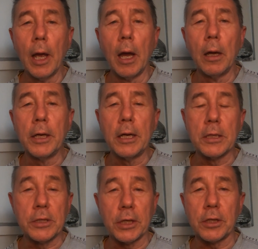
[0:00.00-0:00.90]
And in
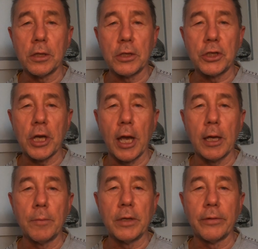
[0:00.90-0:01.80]
addiction,
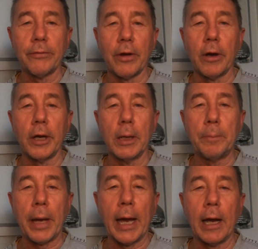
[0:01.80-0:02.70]
shame is a very
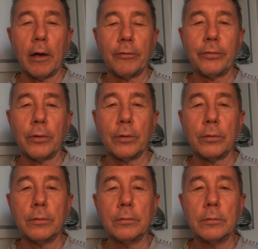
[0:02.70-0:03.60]

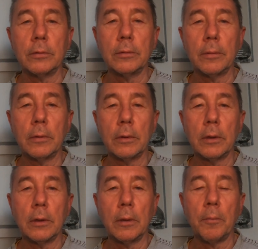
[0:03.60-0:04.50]
powerful
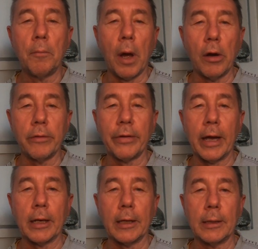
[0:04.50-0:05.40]

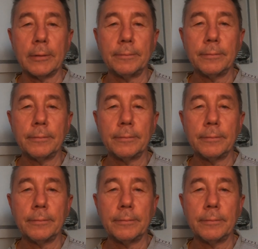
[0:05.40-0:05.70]
motivator.